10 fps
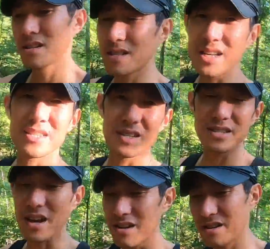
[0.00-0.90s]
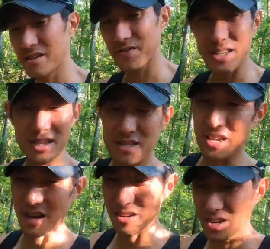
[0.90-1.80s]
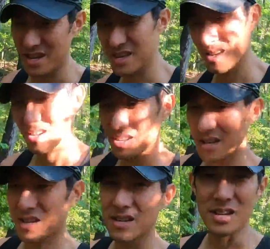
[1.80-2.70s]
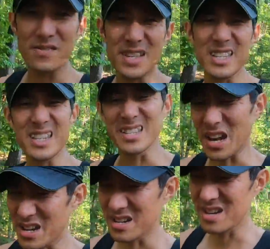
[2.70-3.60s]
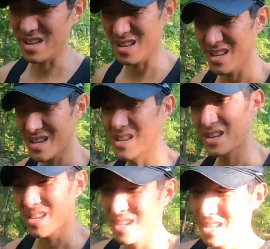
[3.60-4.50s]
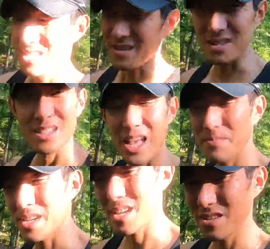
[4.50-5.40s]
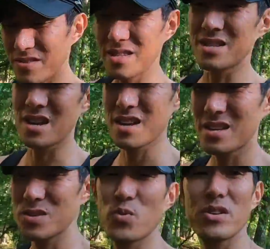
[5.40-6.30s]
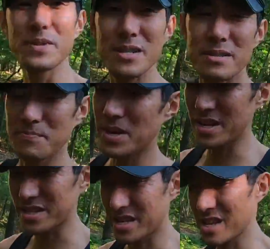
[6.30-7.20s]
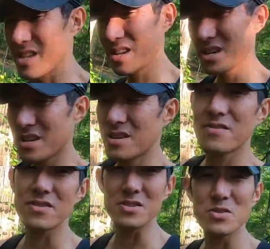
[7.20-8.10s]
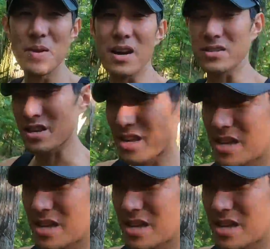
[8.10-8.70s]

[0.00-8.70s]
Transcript: Legs getting tired, feet getting tired, everything's getting tired. So this lap, gotta do it in 12-minute pace for the 2 miles.